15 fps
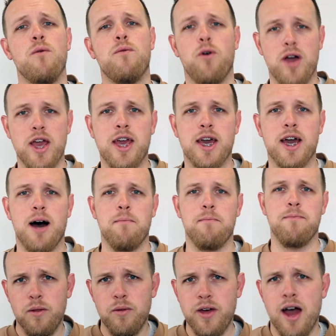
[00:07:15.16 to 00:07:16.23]
for
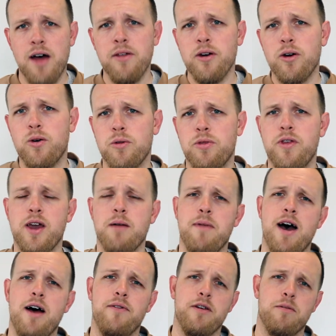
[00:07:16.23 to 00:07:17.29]
income. The other good thing
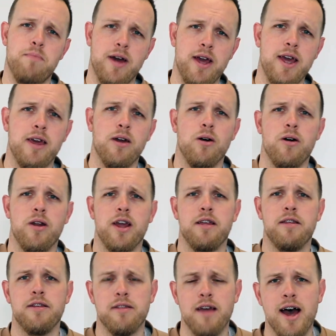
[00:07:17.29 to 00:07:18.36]
about this peak
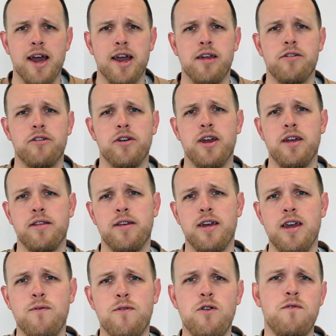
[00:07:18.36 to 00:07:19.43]
earnings stage is
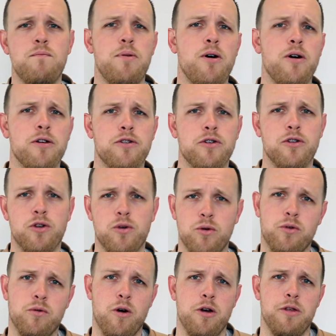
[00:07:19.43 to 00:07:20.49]
if you've purchased
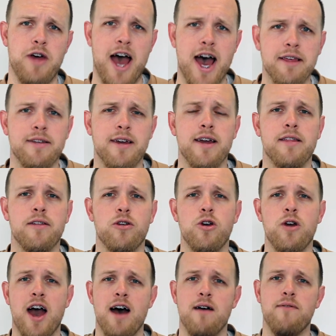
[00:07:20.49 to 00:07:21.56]
good growth assets,
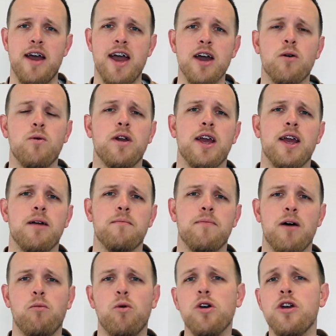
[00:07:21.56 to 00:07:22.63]
you have equity.
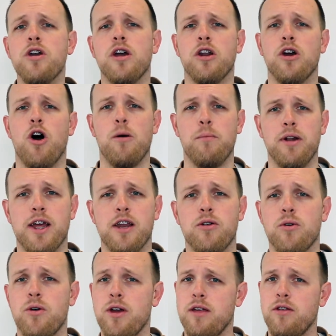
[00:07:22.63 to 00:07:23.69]
And what you can commonly
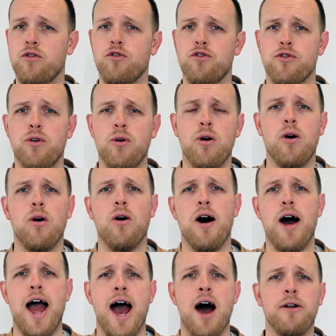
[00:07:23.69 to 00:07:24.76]
do is
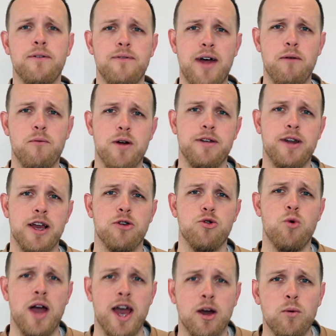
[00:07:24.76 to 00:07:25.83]
draw out of that
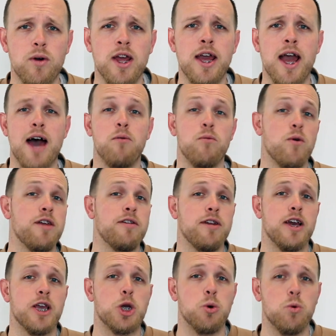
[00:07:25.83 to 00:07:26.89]
residential equity at
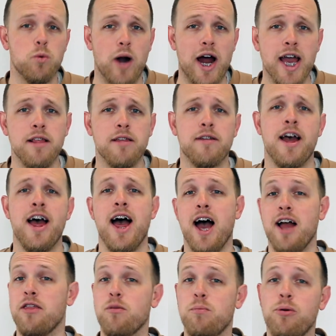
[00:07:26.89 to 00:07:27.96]
residential rates
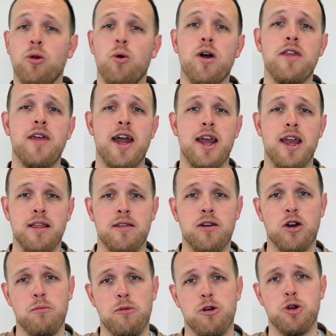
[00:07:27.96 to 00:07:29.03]
and deploy that into
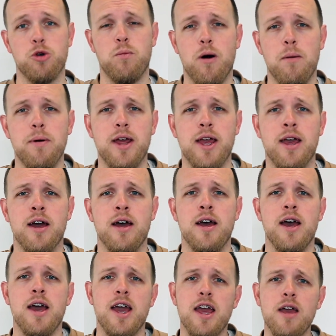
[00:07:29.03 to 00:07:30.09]
commercial property.
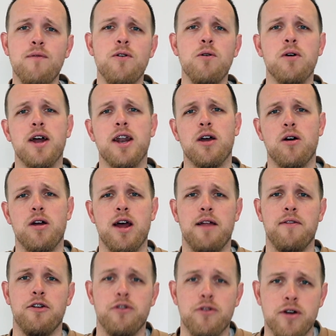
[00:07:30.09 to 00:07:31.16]
If you're going to go down
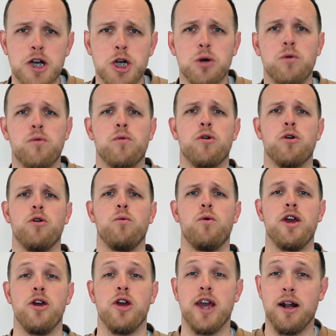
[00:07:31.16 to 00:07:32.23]
the traditional route
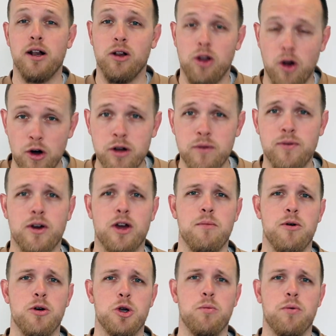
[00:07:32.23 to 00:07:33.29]
where you get a loan for
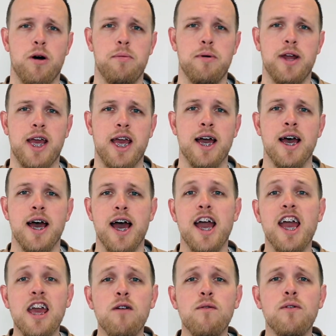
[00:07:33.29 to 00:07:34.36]
commercial property,
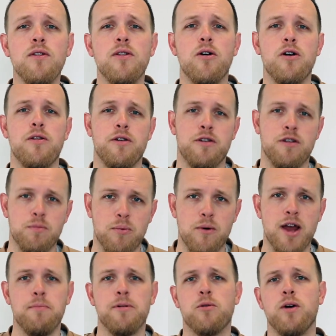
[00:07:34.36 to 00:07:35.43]
even though the
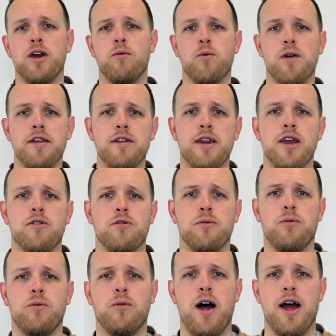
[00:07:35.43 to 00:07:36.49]
spread between
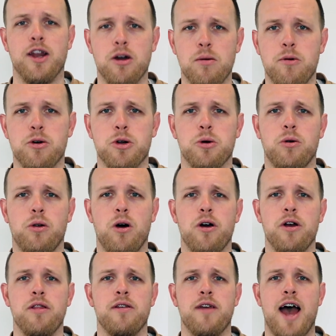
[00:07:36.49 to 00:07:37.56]
residential and commercial
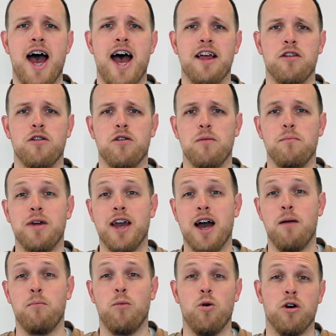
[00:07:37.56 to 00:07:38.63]
loans has
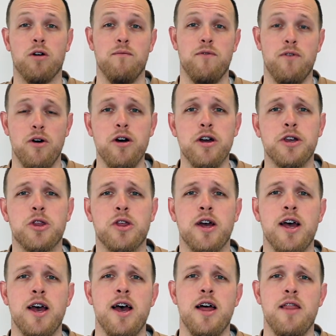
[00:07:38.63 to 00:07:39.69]
become more converged,
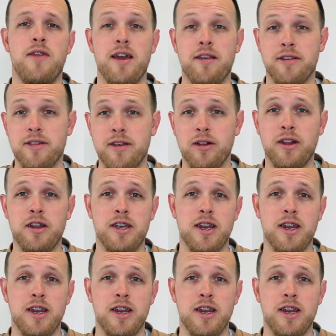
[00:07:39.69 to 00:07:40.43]
there's still a